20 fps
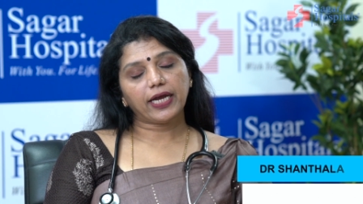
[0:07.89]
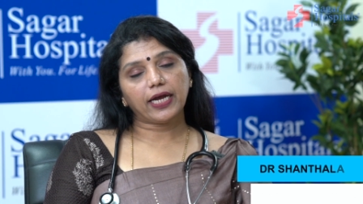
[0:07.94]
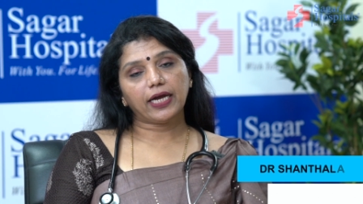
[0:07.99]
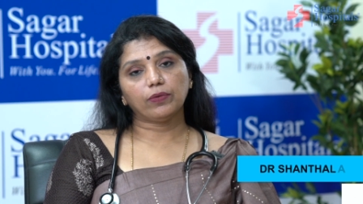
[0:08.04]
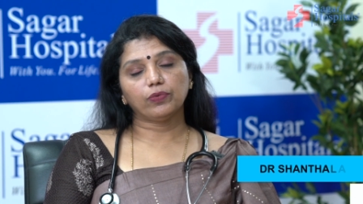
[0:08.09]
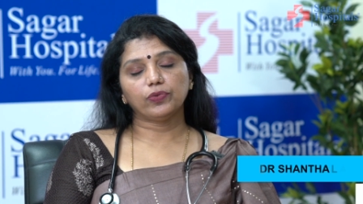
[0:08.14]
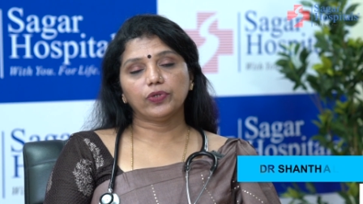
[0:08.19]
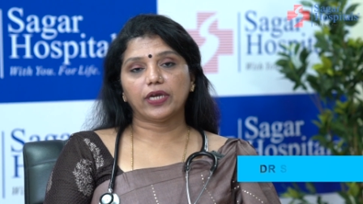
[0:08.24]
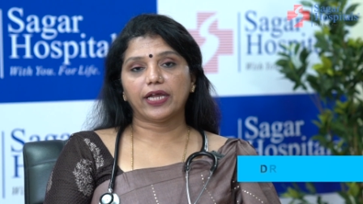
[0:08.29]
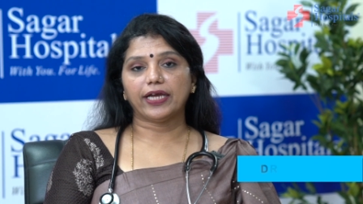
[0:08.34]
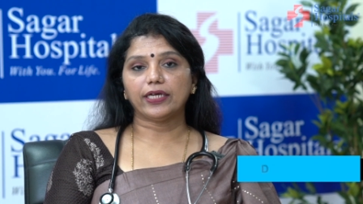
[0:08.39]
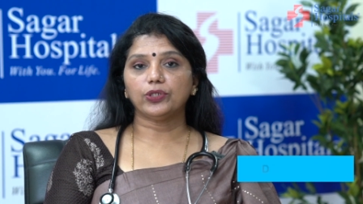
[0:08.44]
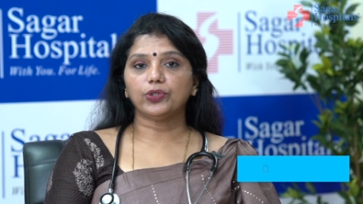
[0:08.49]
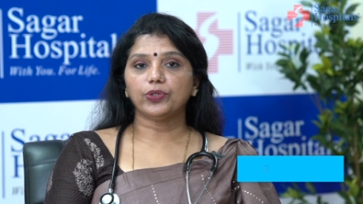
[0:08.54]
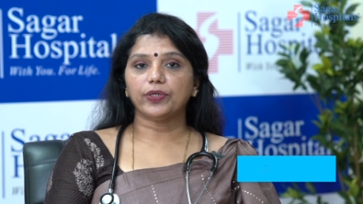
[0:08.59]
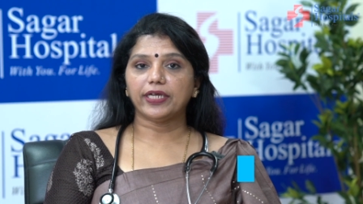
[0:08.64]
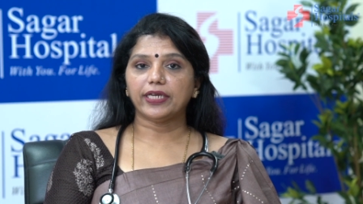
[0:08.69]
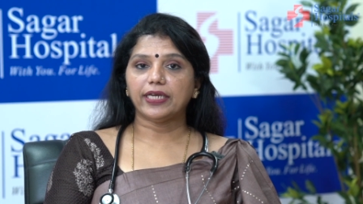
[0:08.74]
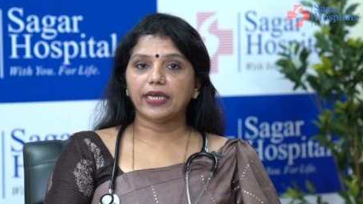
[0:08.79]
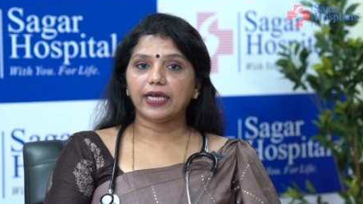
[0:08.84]
I would like to
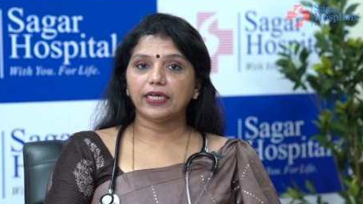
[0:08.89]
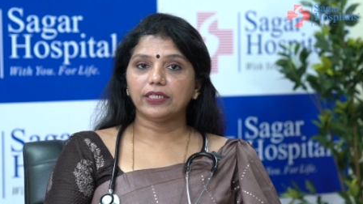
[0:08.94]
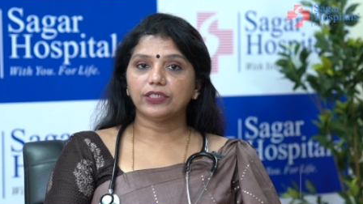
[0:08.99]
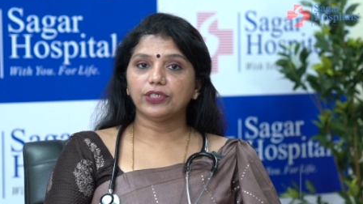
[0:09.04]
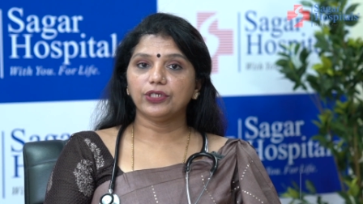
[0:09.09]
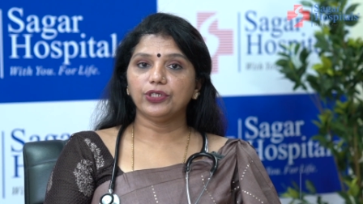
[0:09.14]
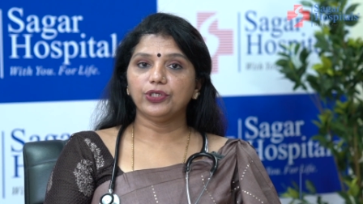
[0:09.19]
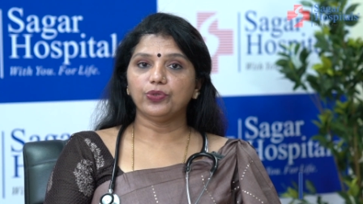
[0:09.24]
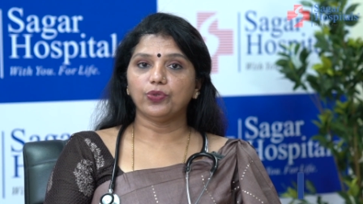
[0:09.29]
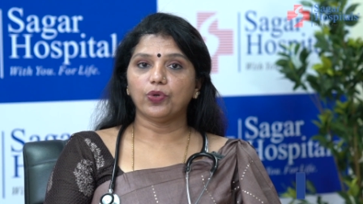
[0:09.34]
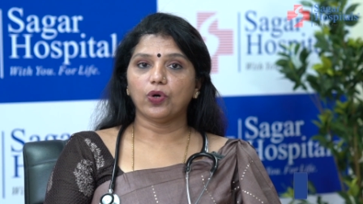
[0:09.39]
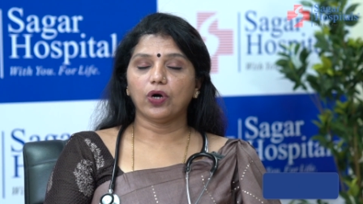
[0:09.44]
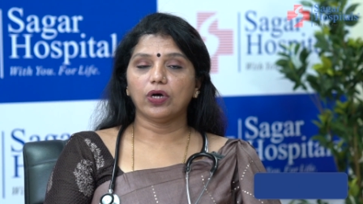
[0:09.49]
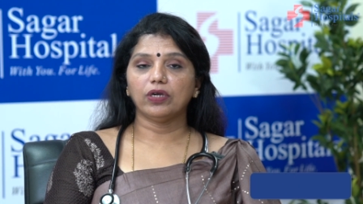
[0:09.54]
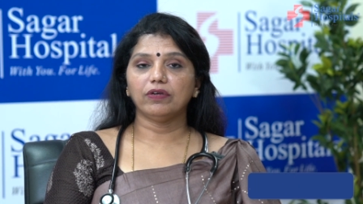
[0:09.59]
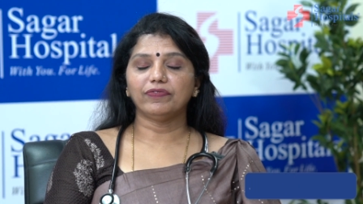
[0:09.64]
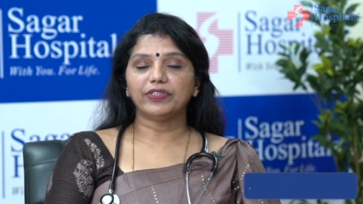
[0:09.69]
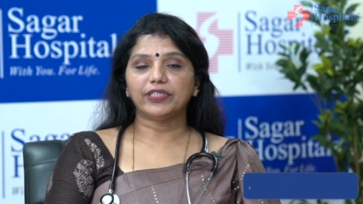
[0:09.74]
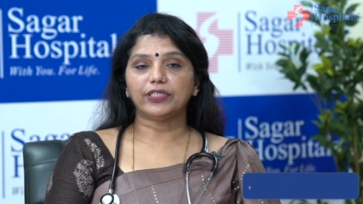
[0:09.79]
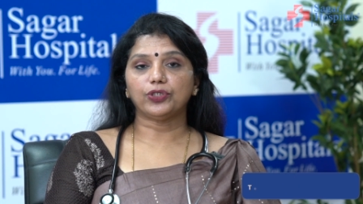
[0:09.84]
enlighten you all
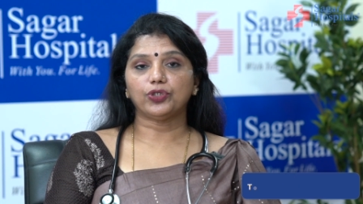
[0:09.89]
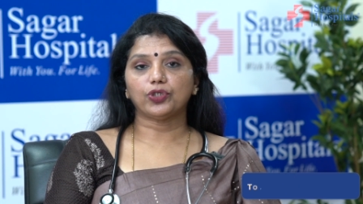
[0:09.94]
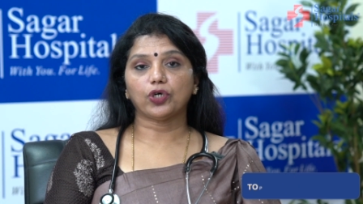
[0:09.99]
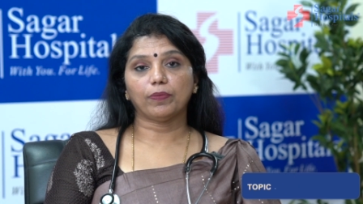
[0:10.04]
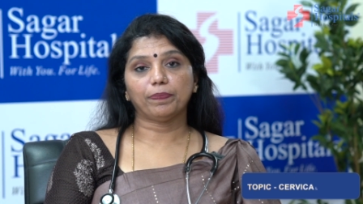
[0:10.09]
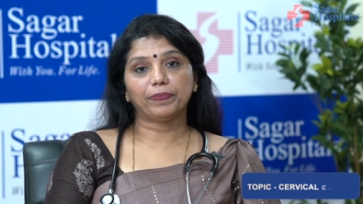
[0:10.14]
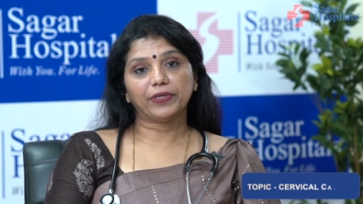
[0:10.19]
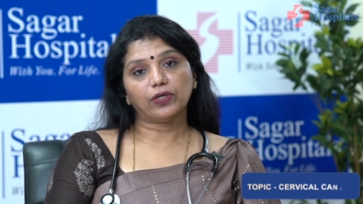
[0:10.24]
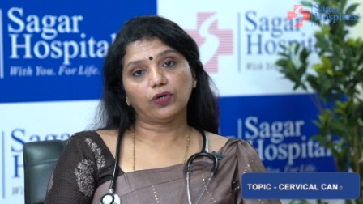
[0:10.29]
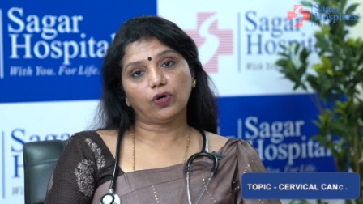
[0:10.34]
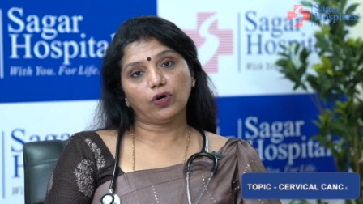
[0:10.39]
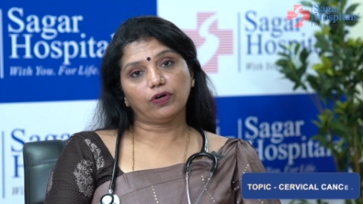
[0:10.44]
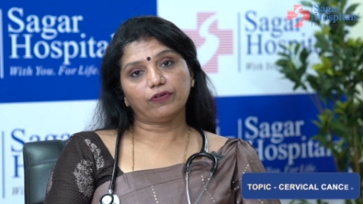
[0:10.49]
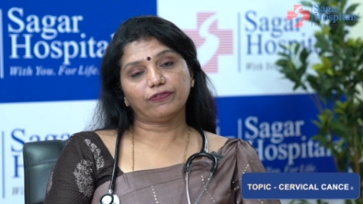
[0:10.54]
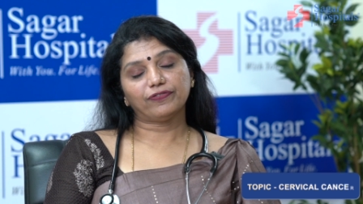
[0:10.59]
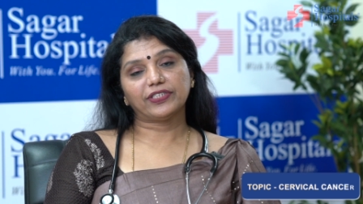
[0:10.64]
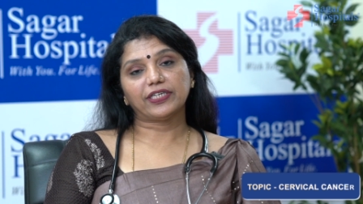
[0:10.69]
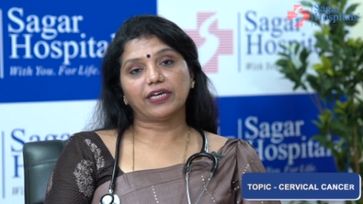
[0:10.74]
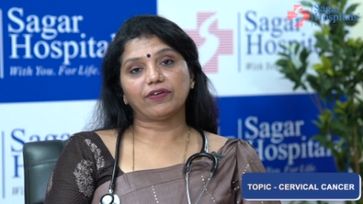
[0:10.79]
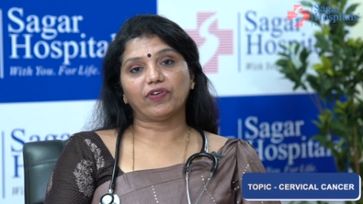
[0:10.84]
with the topic
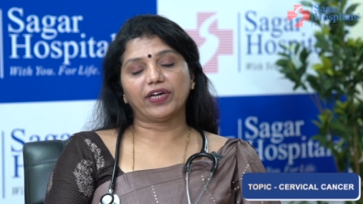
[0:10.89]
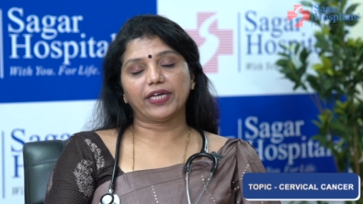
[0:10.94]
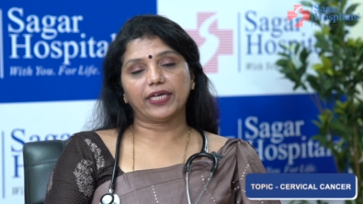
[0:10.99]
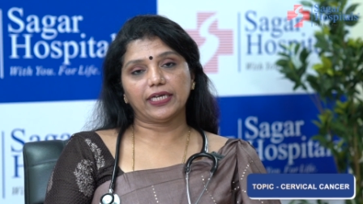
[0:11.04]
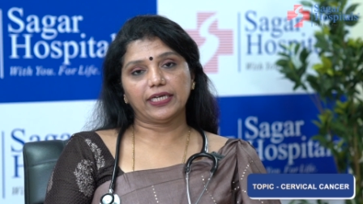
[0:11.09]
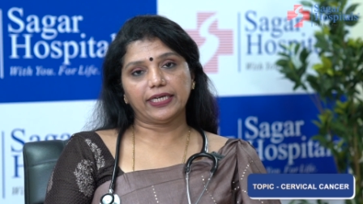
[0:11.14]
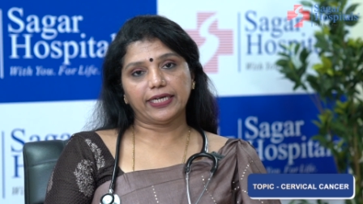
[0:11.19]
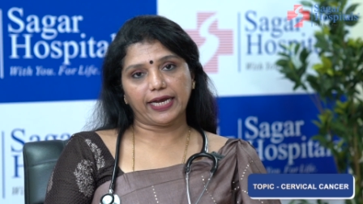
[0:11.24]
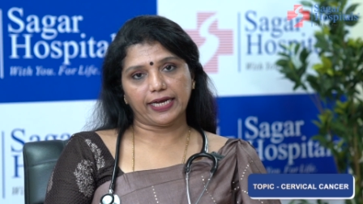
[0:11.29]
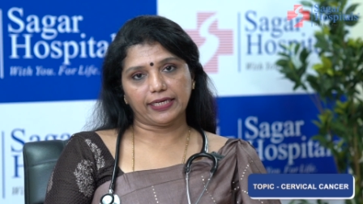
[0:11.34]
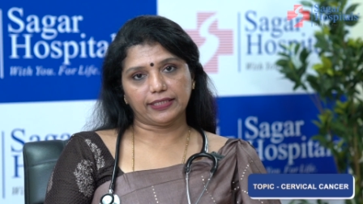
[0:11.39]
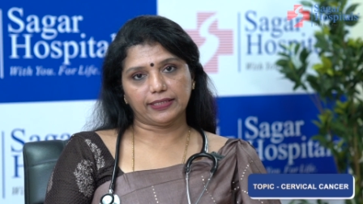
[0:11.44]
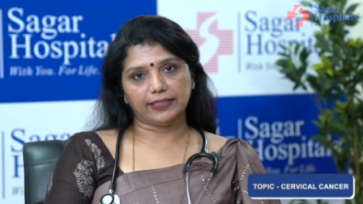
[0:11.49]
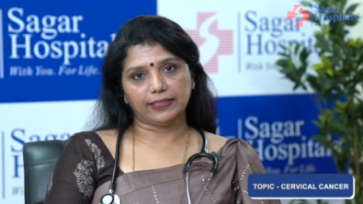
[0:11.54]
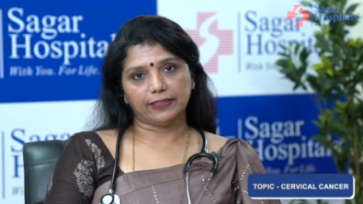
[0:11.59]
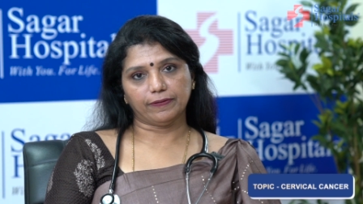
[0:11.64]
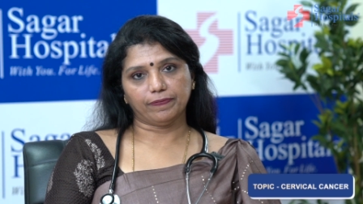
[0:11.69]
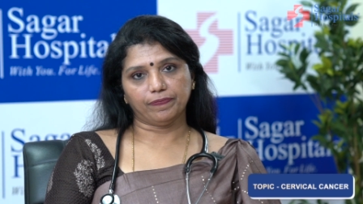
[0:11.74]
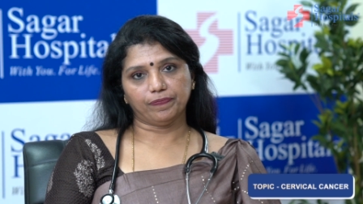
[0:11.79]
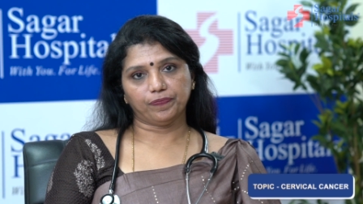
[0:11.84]
of cervical
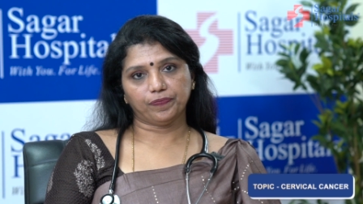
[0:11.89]
cancer.